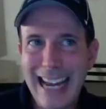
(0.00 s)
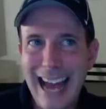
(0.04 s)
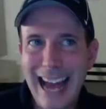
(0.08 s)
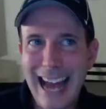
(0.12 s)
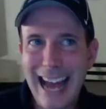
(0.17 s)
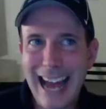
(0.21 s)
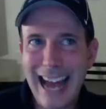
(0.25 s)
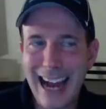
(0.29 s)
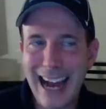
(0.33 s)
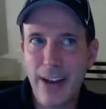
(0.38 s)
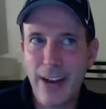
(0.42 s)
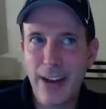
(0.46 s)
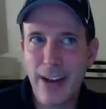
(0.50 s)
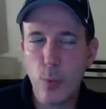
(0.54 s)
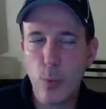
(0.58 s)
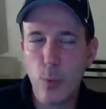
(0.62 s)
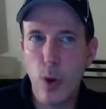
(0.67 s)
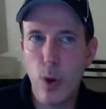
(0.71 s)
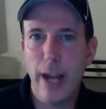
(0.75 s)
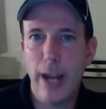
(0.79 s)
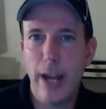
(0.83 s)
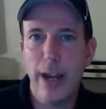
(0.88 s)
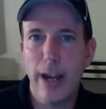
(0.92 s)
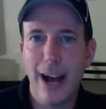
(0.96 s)
I
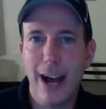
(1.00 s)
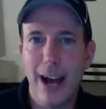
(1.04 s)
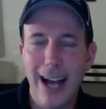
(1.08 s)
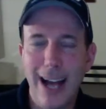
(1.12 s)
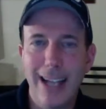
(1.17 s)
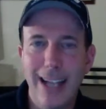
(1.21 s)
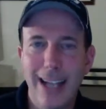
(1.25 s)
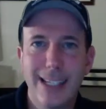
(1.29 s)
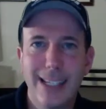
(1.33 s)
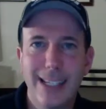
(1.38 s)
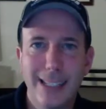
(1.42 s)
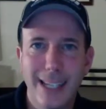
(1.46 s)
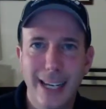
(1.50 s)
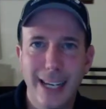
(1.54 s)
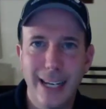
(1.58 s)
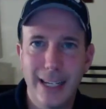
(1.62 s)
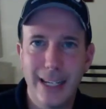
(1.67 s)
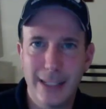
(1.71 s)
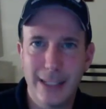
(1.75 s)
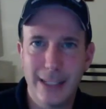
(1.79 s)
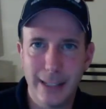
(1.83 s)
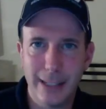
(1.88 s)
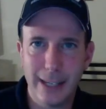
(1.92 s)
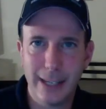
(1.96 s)
win a high-stakes
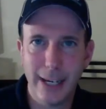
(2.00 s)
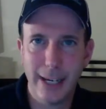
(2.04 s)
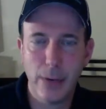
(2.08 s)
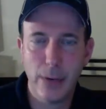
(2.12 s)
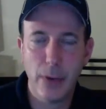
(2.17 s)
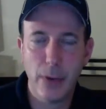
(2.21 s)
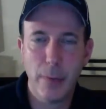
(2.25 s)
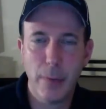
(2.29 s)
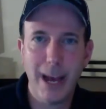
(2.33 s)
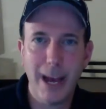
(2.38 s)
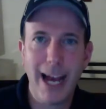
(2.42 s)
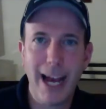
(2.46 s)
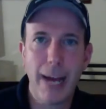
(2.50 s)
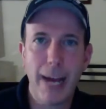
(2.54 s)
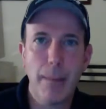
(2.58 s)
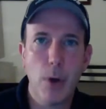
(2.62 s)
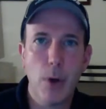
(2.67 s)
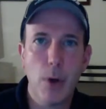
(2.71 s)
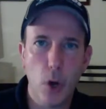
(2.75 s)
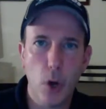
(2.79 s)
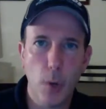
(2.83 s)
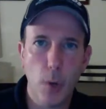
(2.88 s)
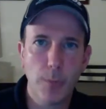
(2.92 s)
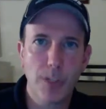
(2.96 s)
league with Pat
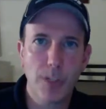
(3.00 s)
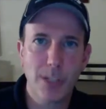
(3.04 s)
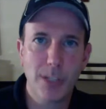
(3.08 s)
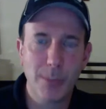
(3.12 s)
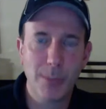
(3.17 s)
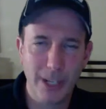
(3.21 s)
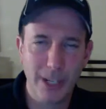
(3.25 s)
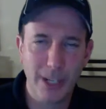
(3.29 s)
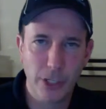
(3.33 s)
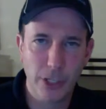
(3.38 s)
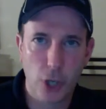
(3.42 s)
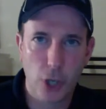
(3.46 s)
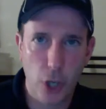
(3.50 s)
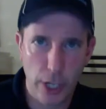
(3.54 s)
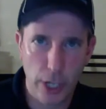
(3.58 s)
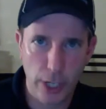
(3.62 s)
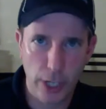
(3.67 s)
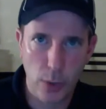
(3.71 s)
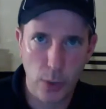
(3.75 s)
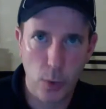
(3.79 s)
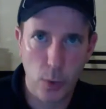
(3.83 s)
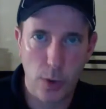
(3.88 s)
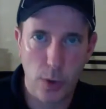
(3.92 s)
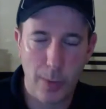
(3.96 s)
Mahomes as my starting
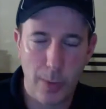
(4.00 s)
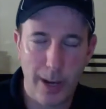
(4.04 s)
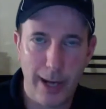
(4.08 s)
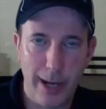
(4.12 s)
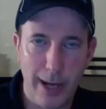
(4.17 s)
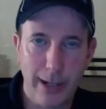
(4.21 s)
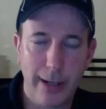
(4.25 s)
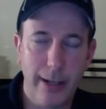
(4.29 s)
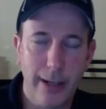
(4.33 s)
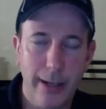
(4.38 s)
quarterback?